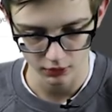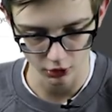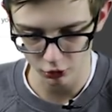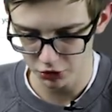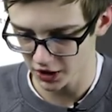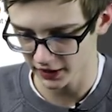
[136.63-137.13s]

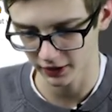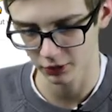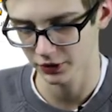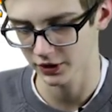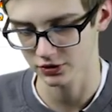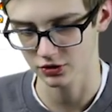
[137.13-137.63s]
Go check
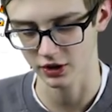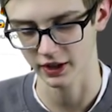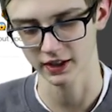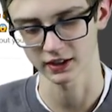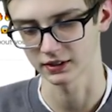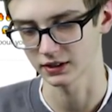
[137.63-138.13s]
out this
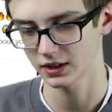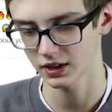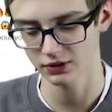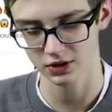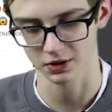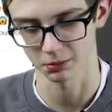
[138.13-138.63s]
trick and
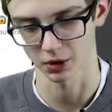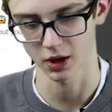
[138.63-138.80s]
give it some